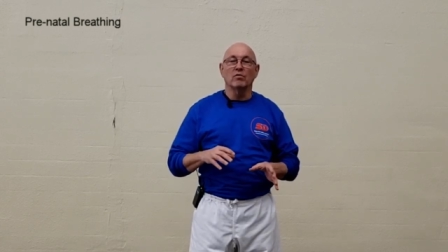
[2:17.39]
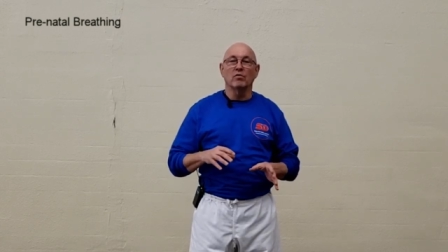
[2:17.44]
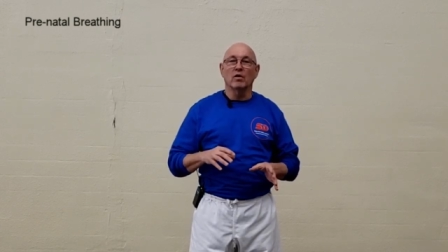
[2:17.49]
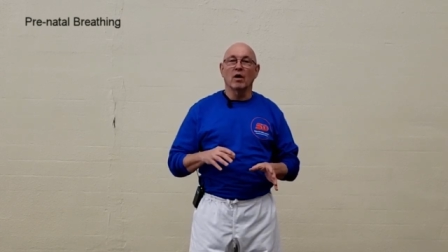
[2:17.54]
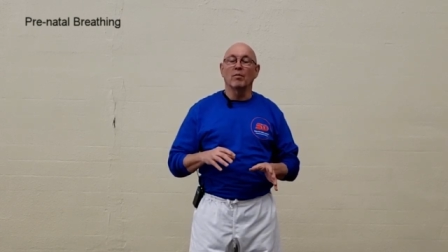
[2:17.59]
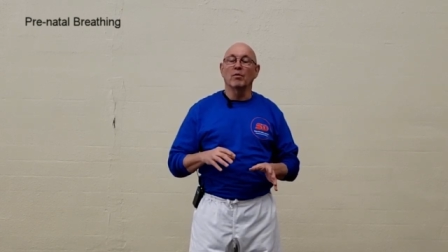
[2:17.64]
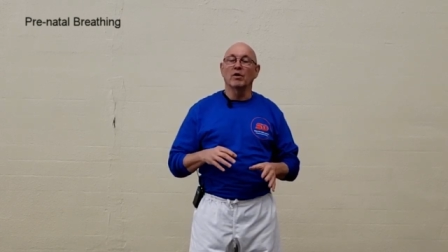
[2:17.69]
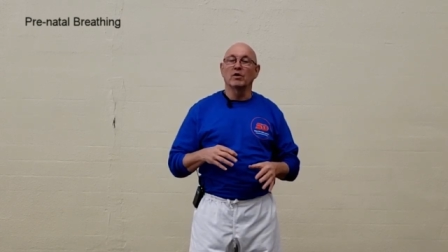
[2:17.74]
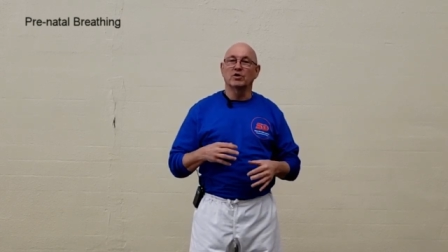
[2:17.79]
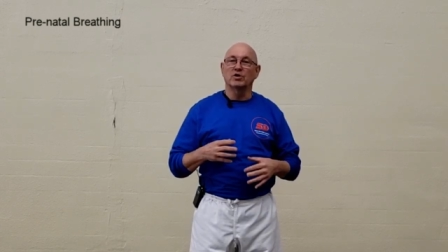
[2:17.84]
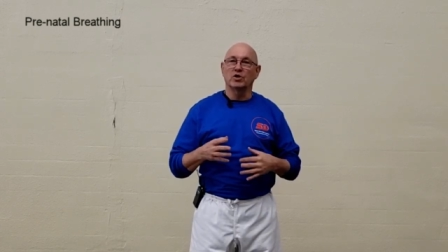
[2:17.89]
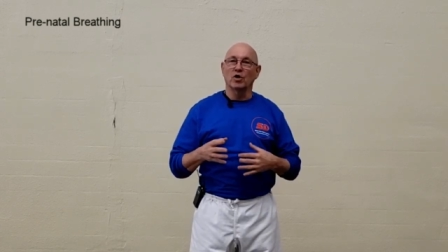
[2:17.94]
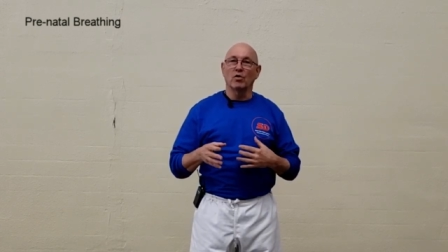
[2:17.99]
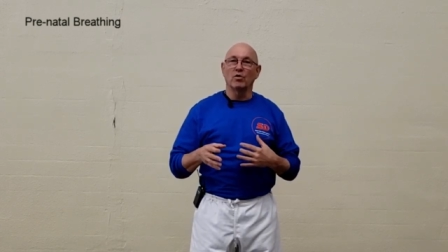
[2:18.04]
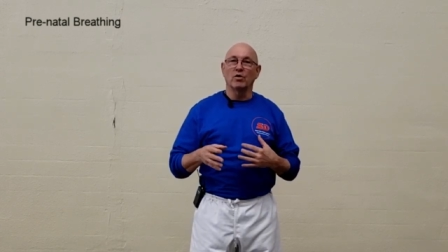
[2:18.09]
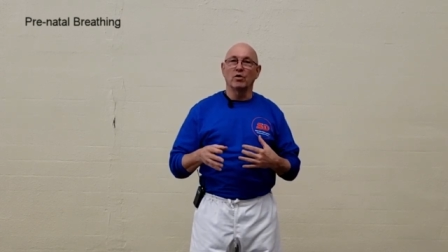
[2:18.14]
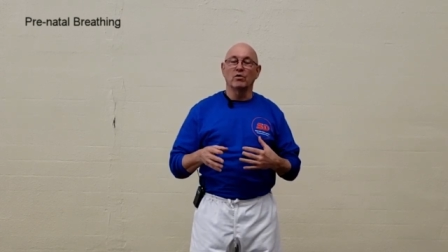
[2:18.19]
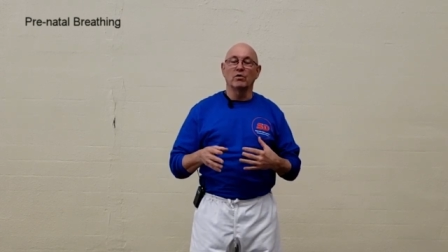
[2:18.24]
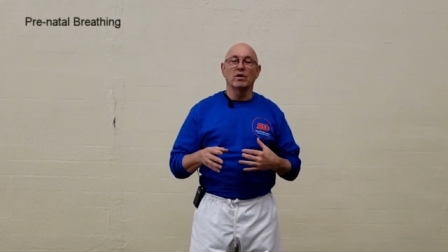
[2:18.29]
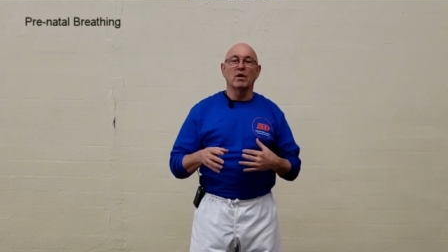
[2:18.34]
or I'm going to show
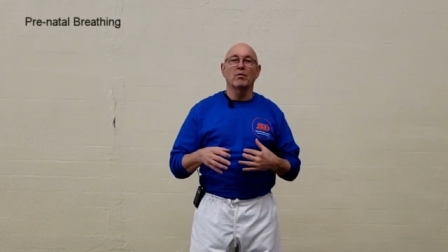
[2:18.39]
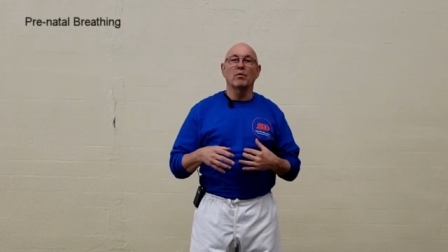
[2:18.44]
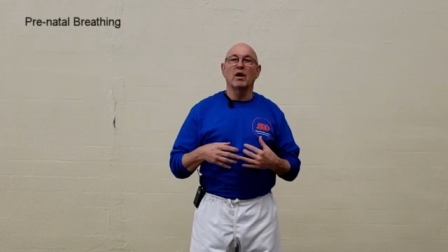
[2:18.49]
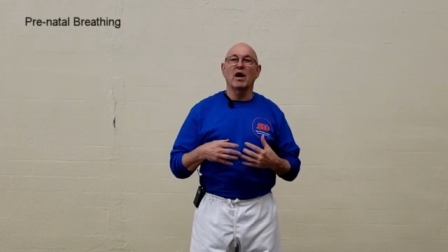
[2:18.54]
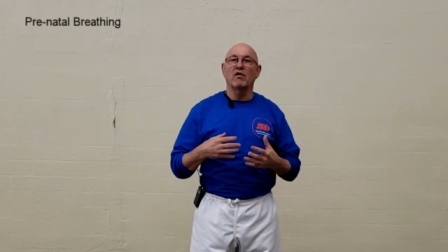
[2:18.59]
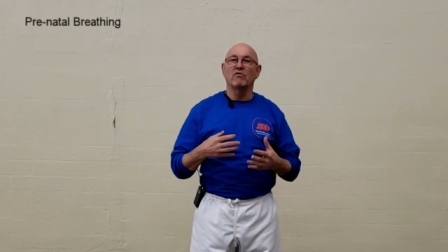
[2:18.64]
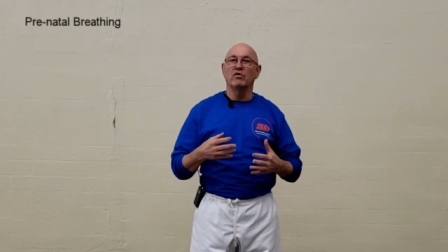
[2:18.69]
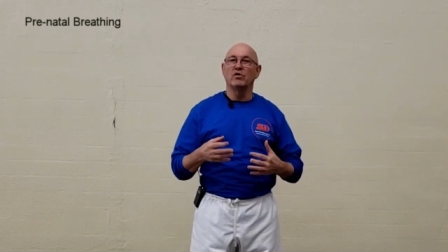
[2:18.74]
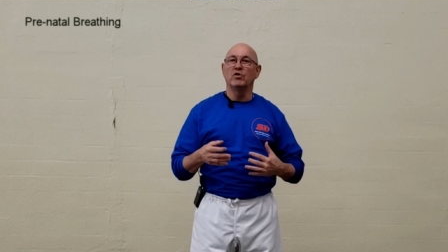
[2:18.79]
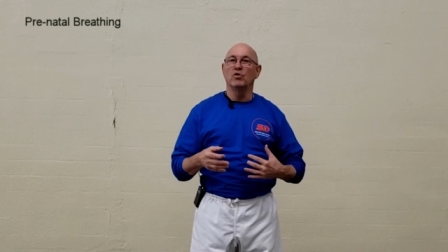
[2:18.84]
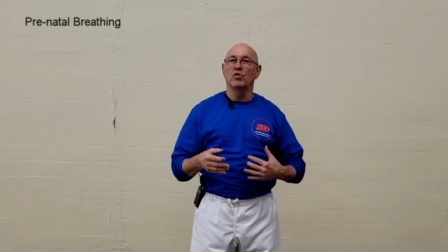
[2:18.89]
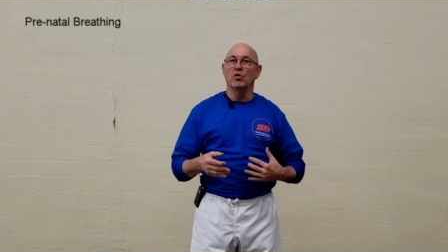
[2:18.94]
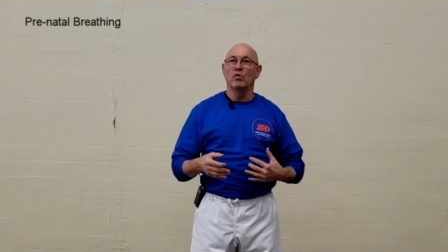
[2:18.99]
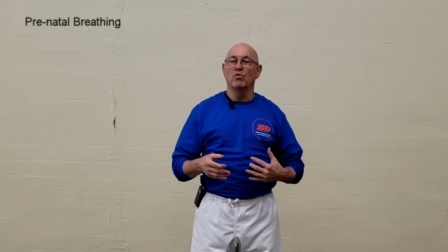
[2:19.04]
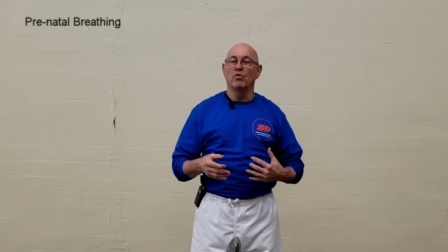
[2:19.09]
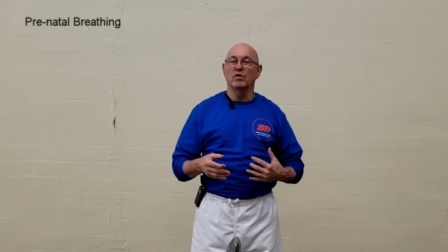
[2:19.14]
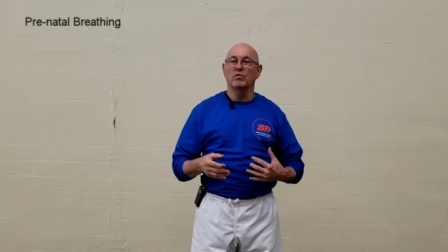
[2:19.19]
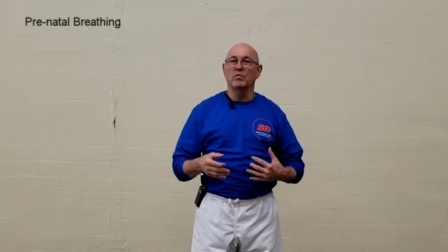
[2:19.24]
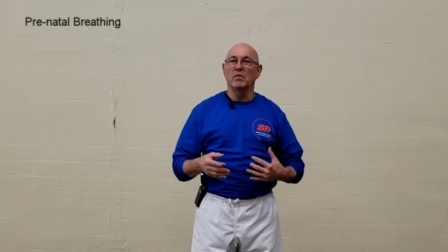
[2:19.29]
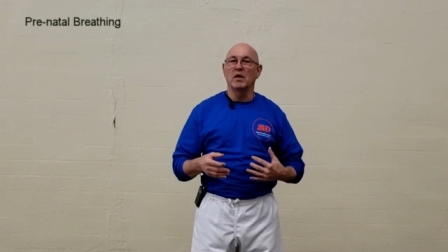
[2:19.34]
you, and then I'm going to have you do it
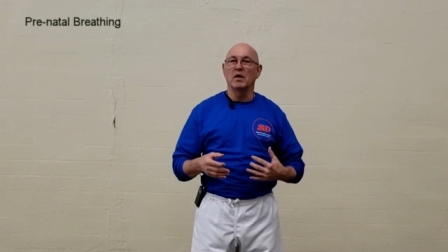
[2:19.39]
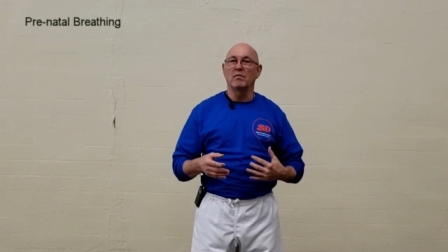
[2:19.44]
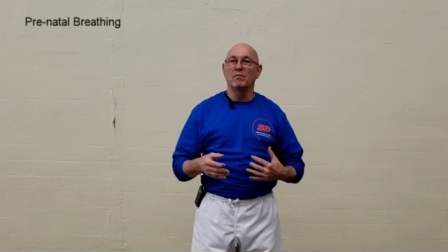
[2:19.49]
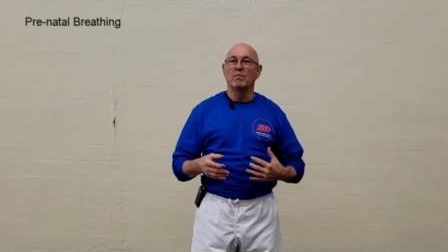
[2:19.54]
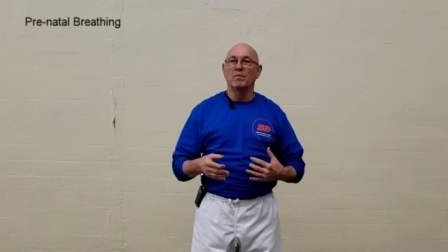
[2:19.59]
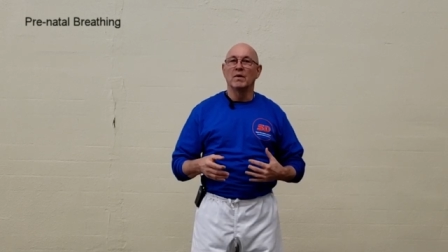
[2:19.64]
with me,